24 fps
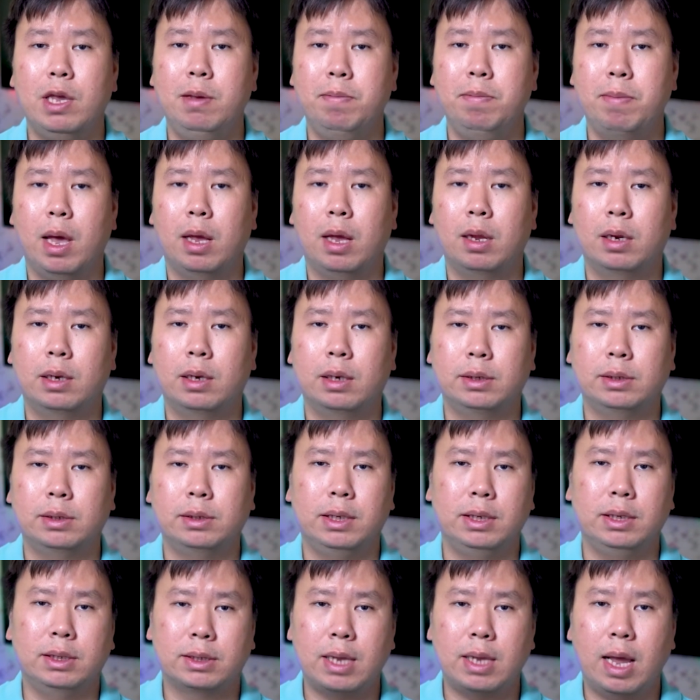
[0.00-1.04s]
email
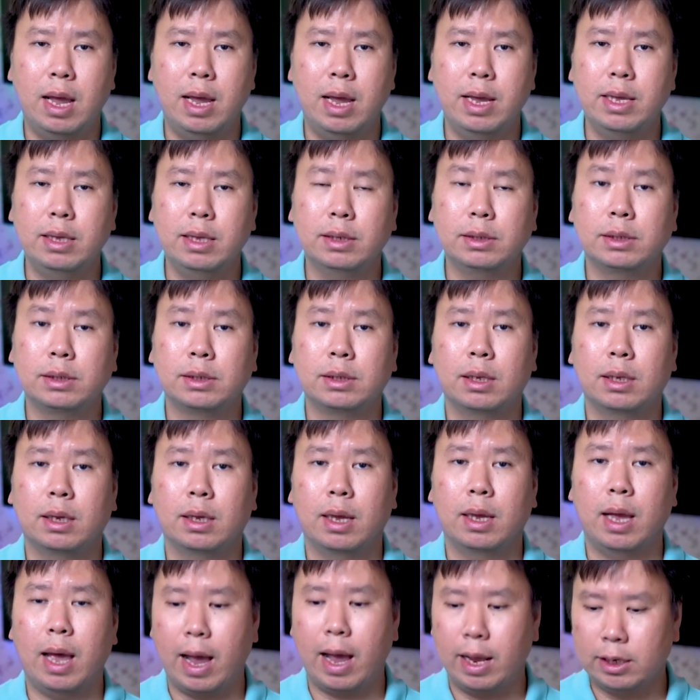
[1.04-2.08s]
designs,
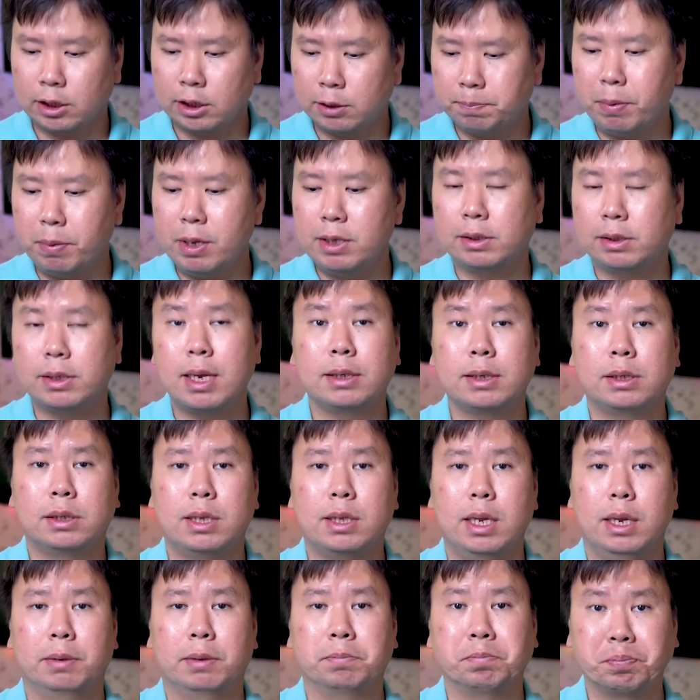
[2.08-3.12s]
and split
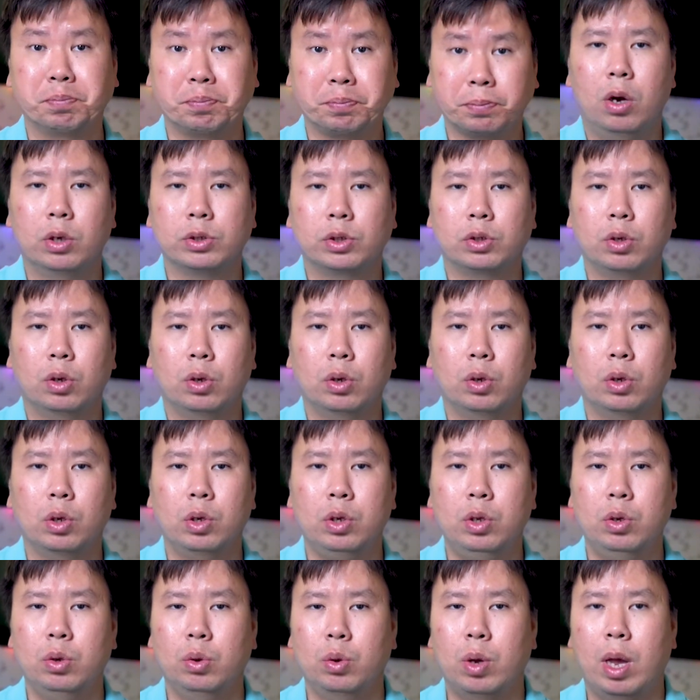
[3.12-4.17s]
testing. Also,
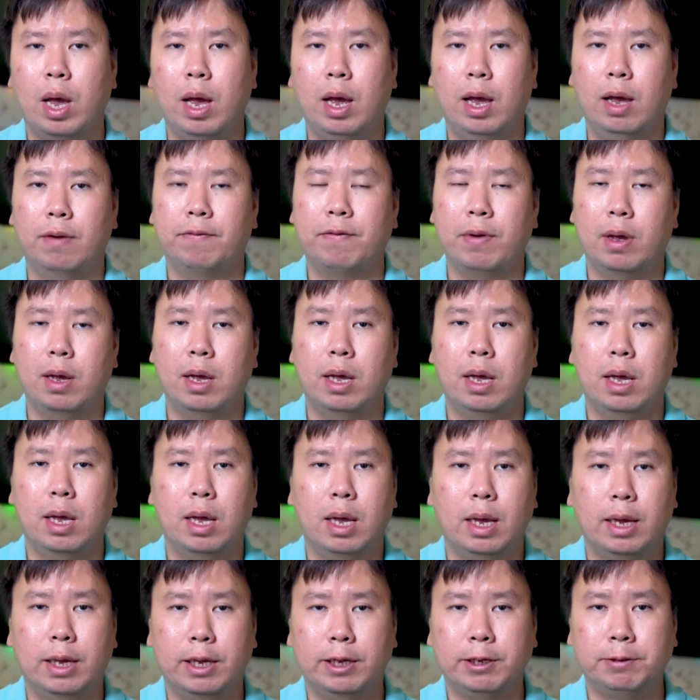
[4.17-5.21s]
you have
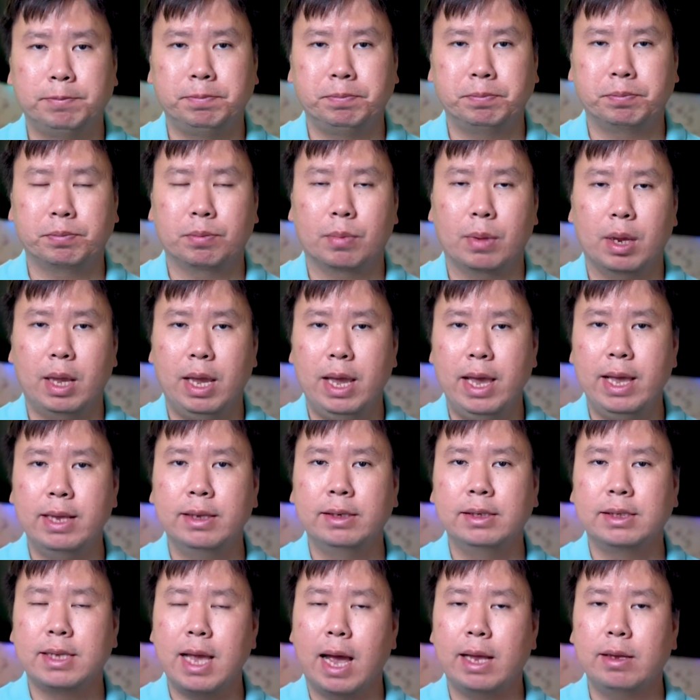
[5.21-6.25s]

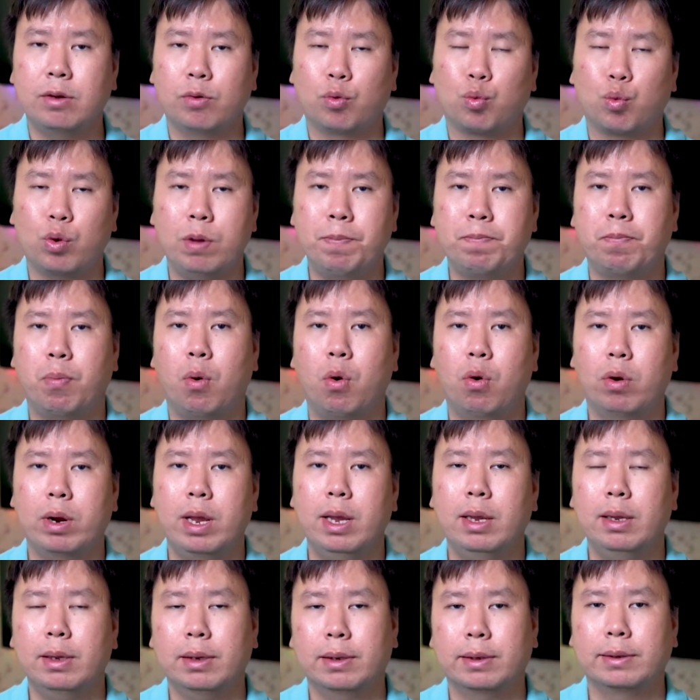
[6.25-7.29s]
in-depth
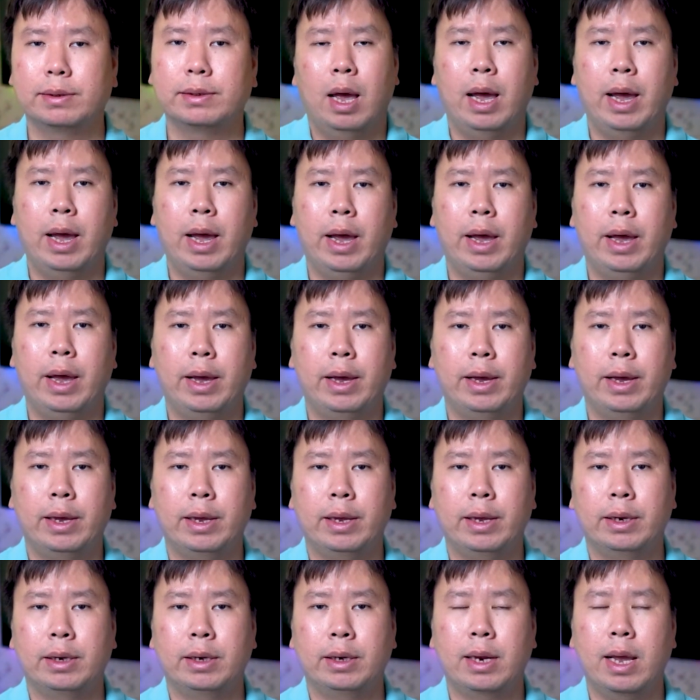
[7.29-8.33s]
reporting,
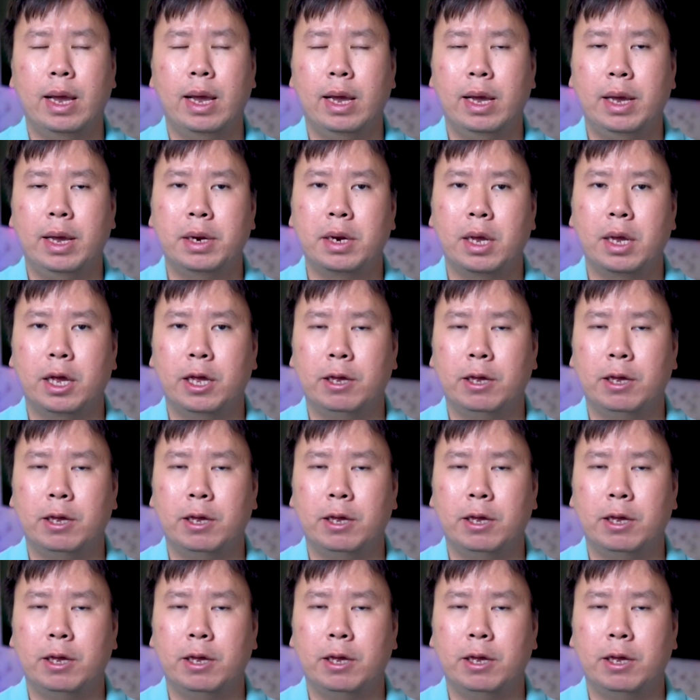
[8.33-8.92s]
and then